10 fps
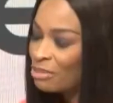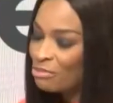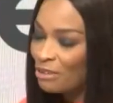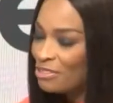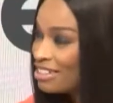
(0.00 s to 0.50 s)

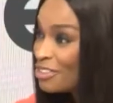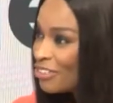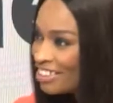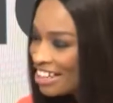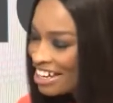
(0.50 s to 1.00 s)
I've seen you
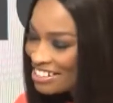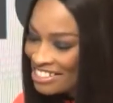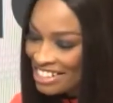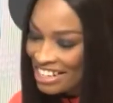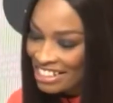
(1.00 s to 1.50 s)
on the
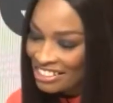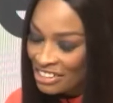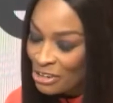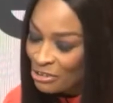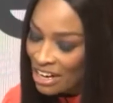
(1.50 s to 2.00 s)
Lions Den, and
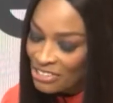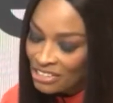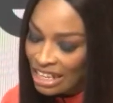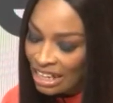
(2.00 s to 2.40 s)
congrats on that.